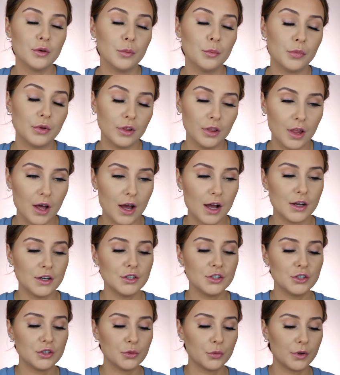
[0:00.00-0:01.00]
for
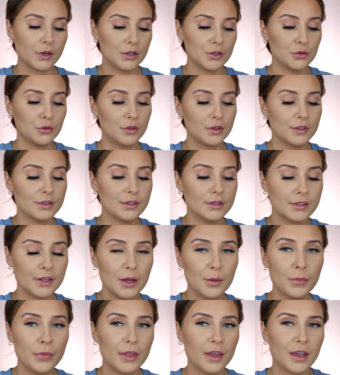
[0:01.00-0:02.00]
blush, you want to do the
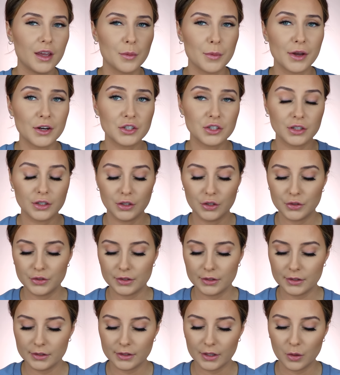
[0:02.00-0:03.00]
same thing. I'm actually going to use
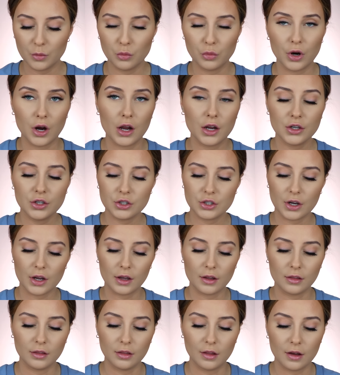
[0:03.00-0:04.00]
the same brush.
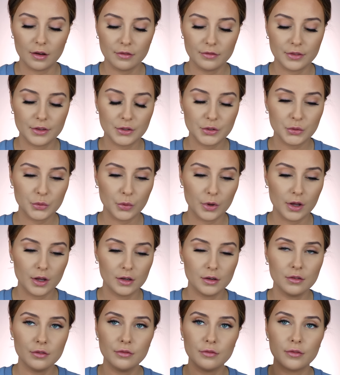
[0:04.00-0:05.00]
I love this
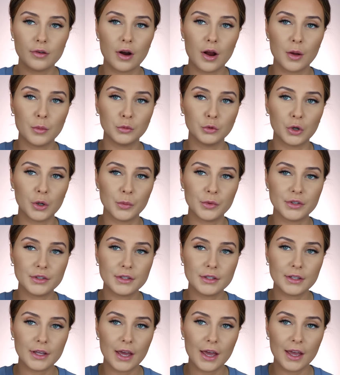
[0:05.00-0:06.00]
one from Laura
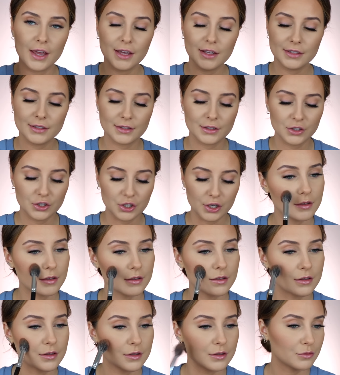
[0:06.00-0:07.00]
Mercier. It's the
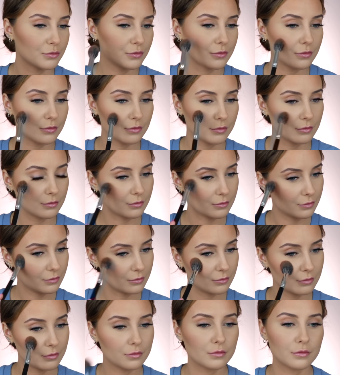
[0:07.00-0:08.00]
shade Peach. And
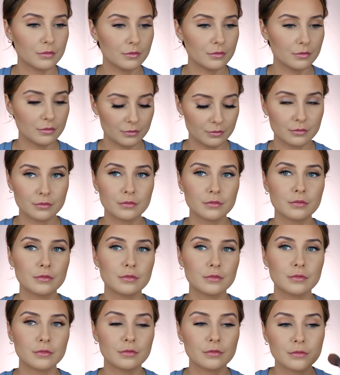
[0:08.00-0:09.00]
again, you want to
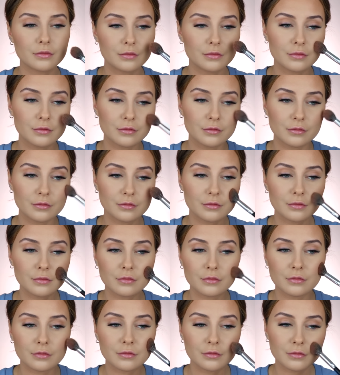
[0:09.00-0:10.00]
just pat this
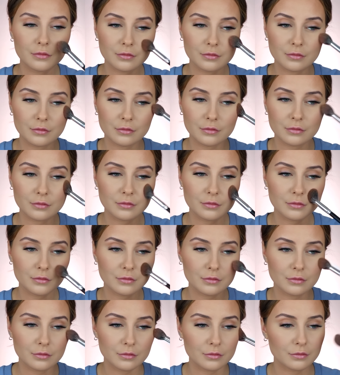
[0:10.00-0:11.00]
in. Now
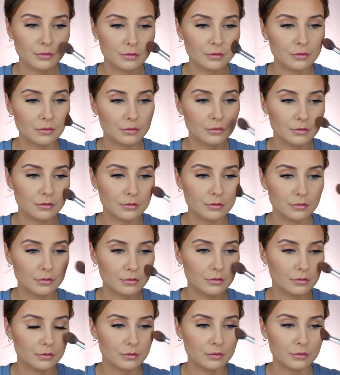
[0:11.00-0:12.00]
this is where I go in